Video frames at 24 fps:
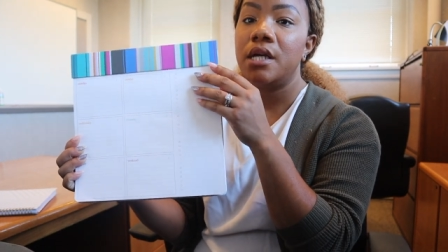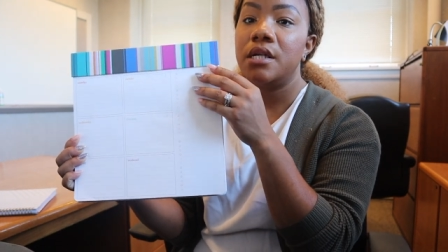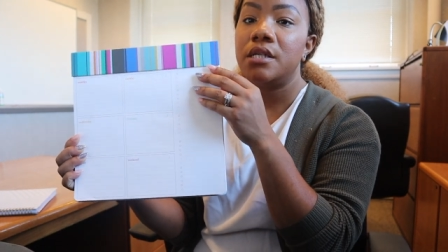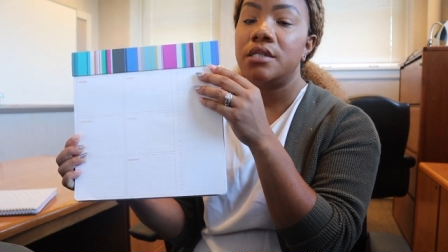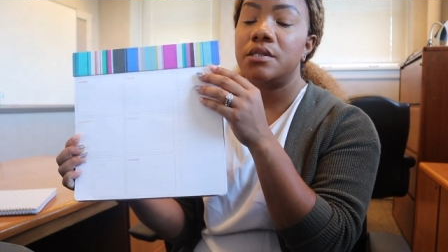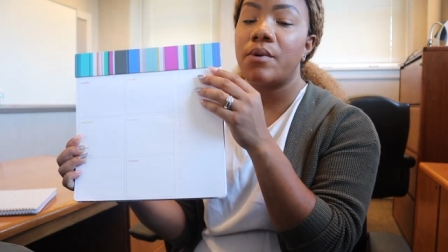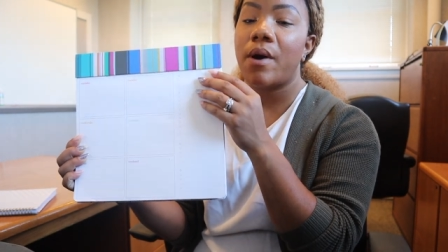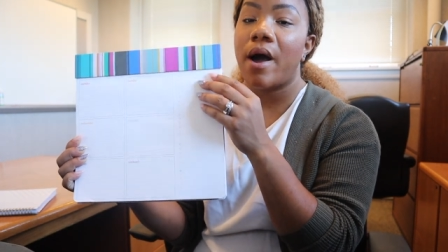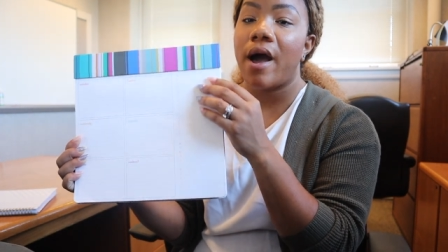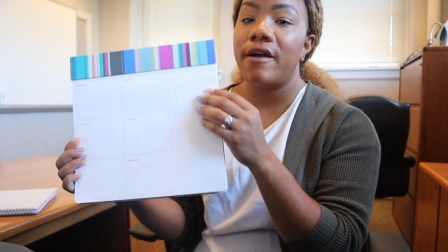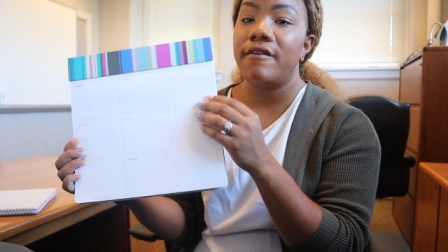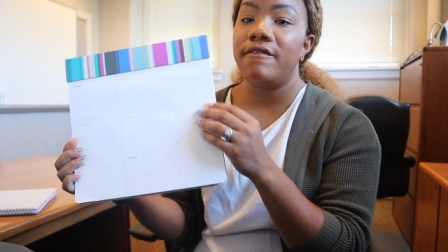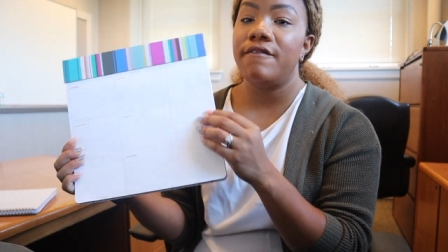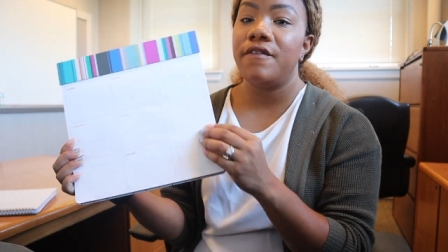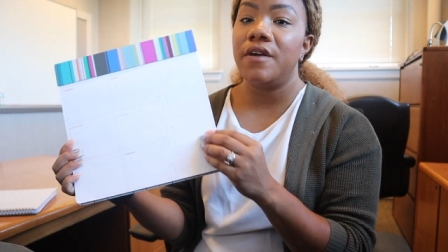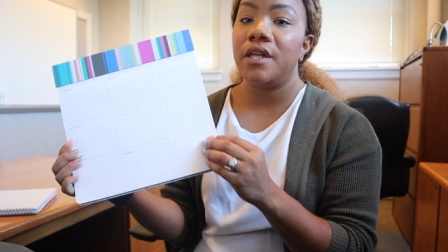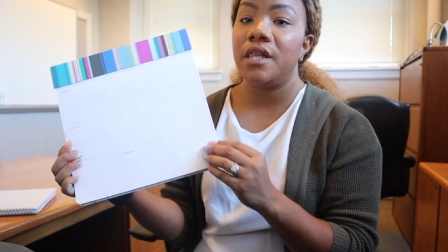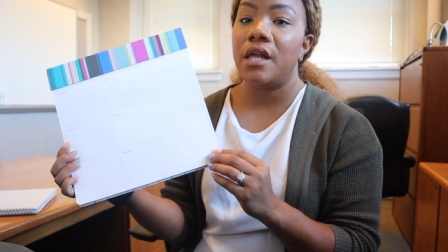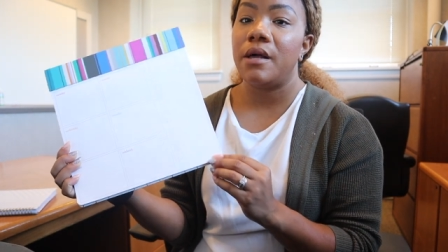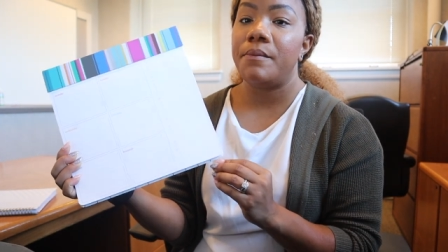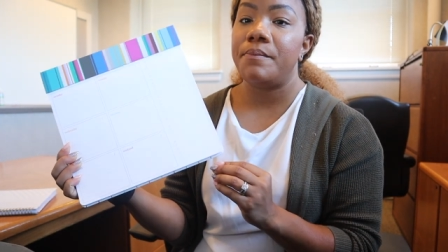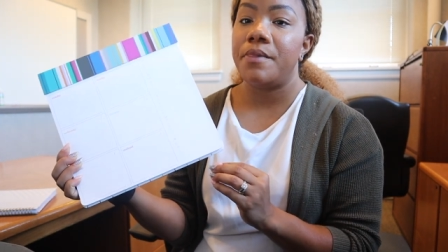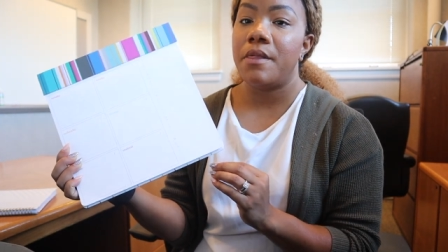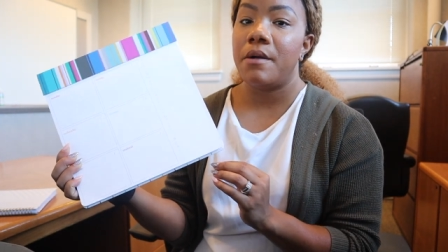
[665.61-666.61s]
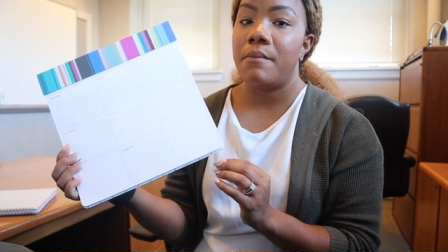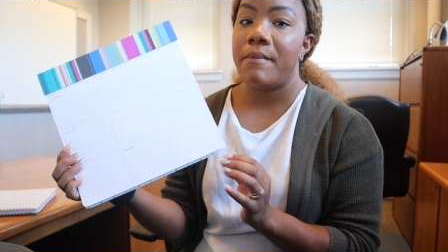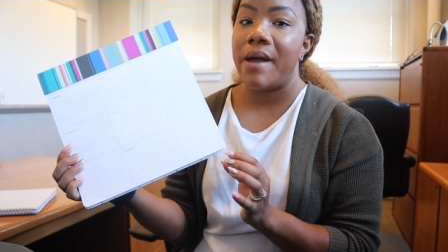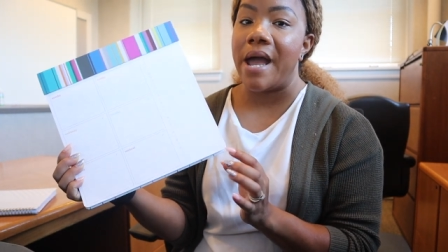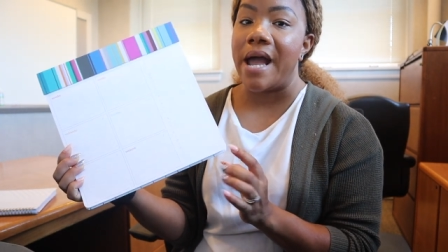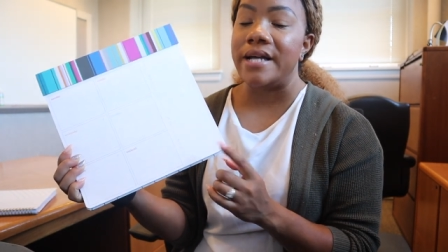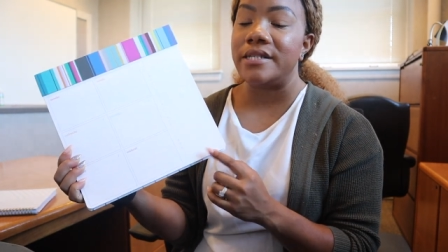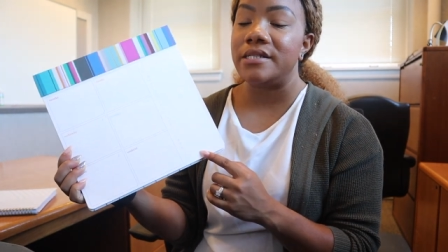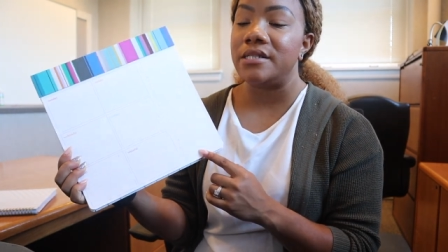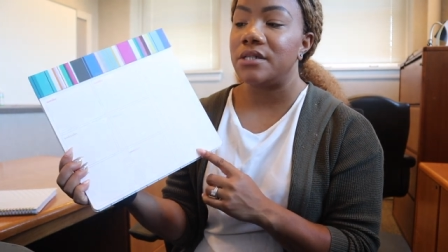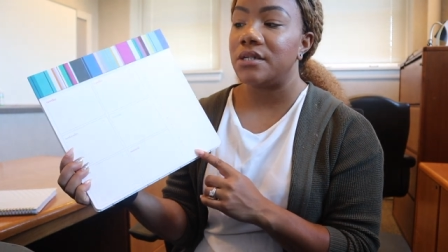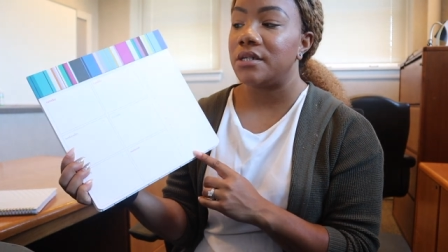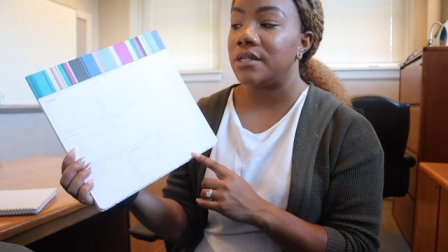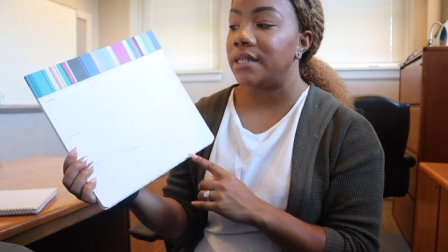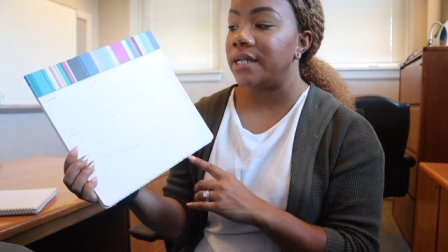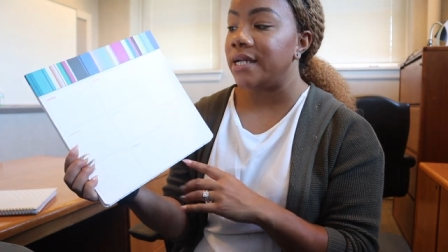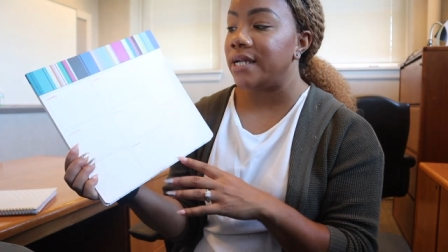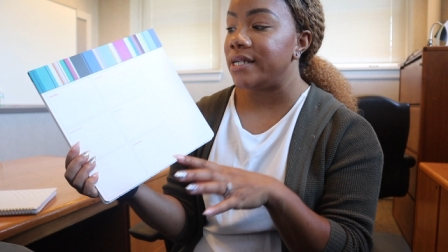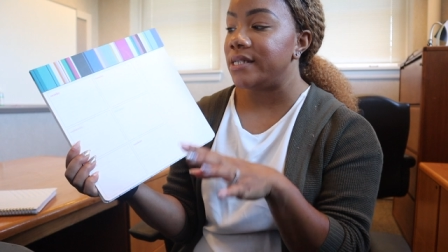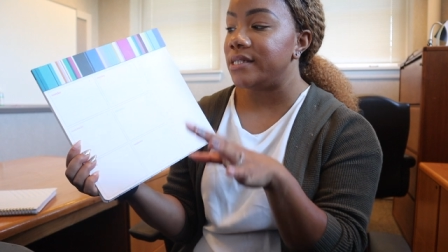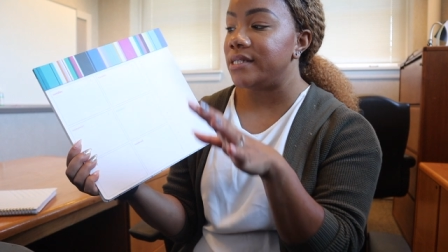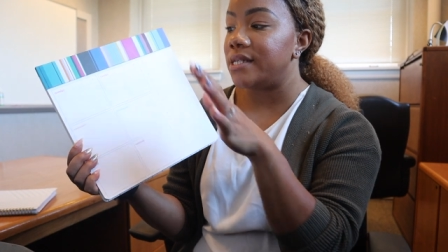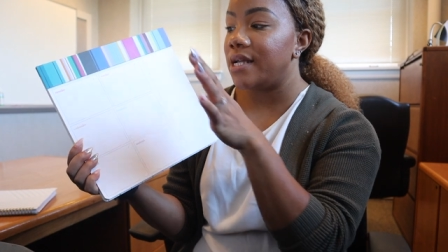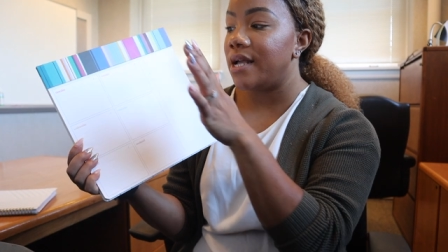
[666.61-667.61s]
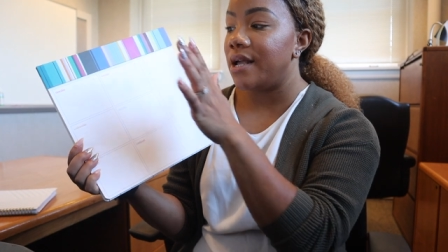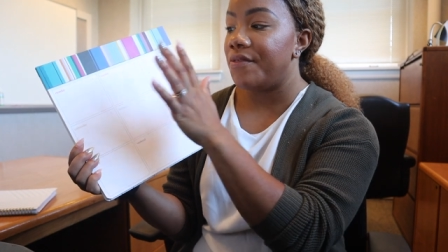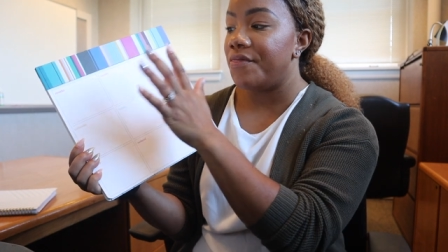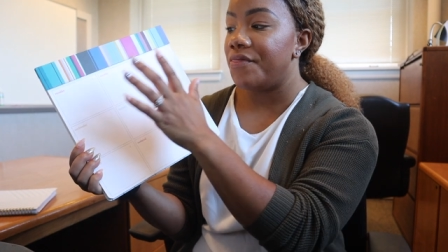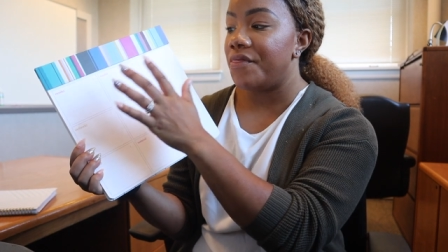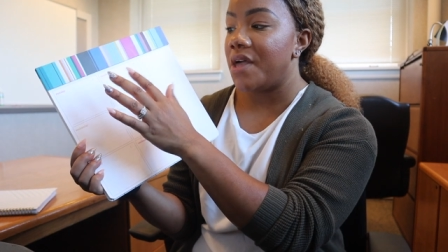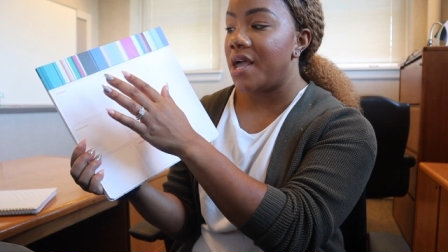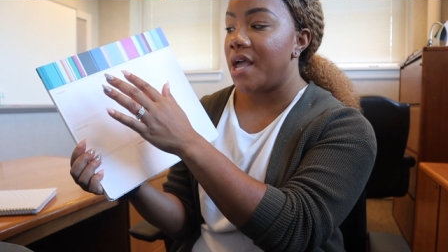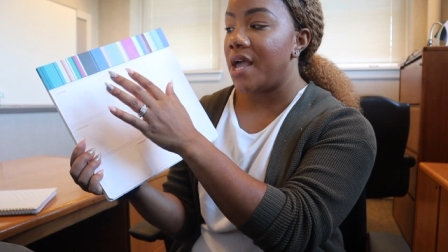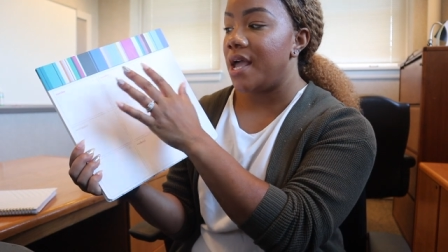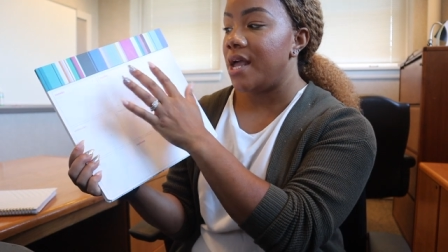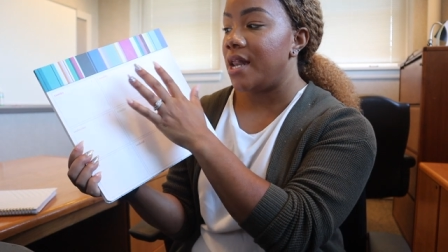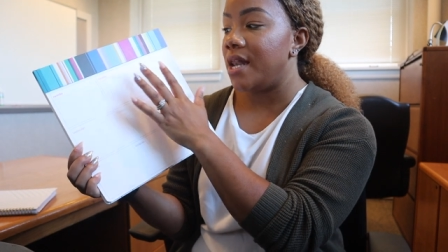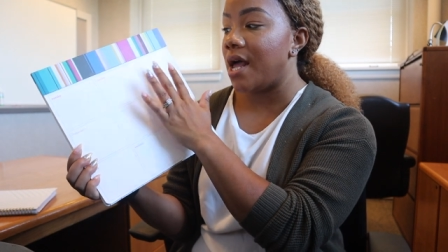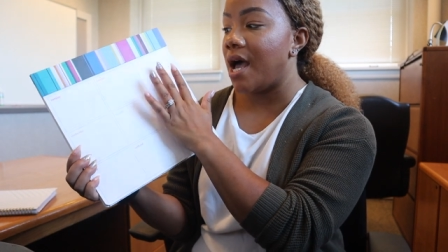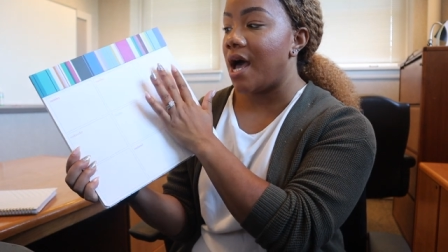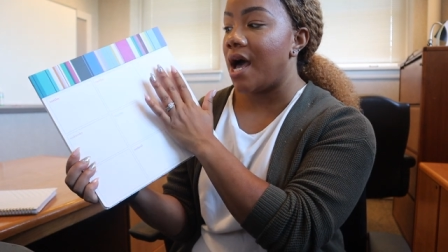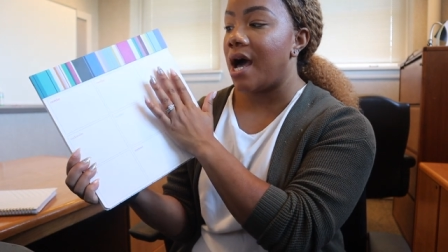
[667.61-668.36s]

So I fill up the master list and then